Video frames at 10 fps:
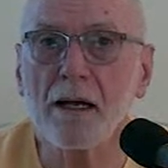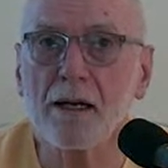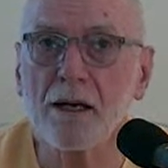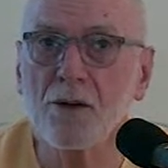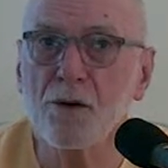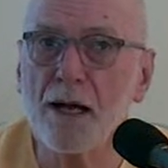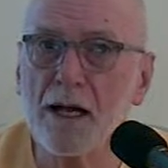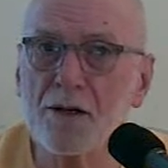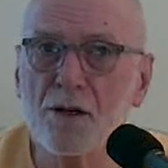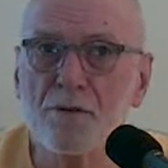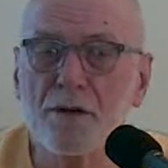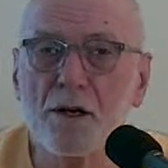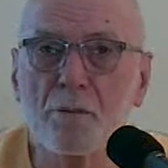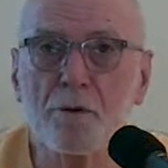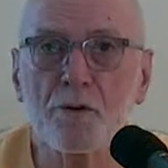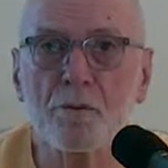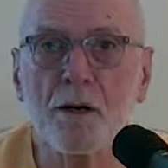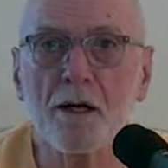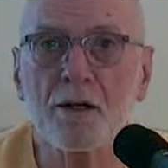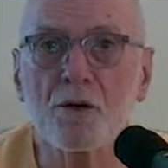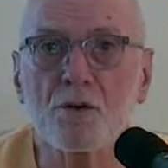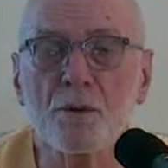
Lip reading: either had Nirvikalpa Samadhi or